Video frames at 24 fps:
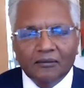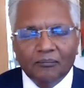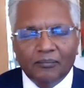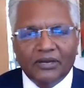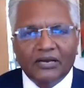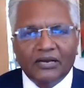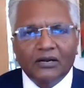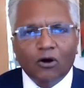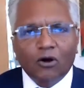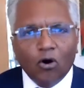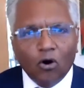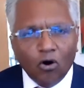
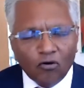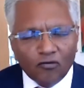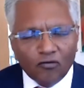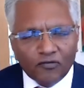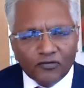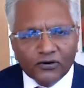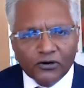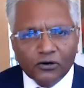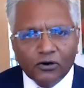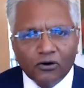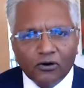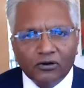But
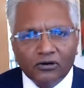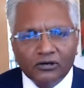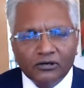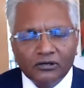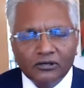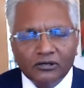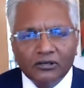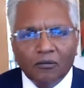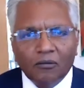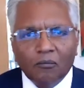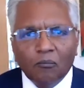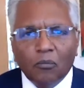overall,
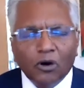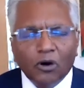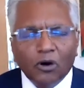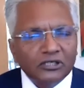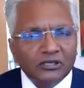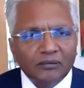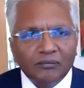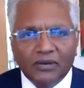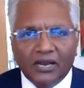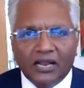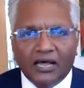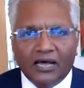
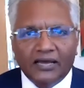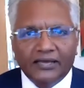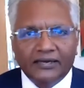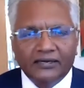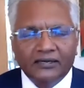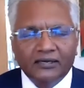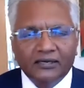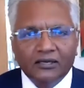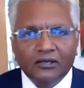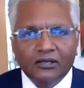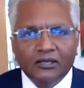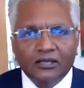bottom line,
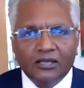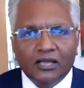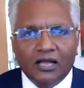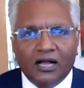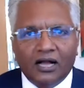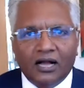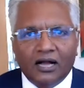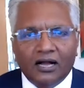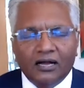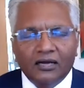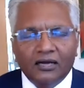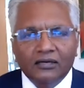
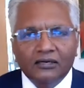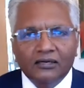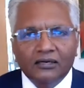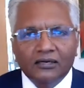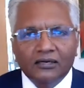uh,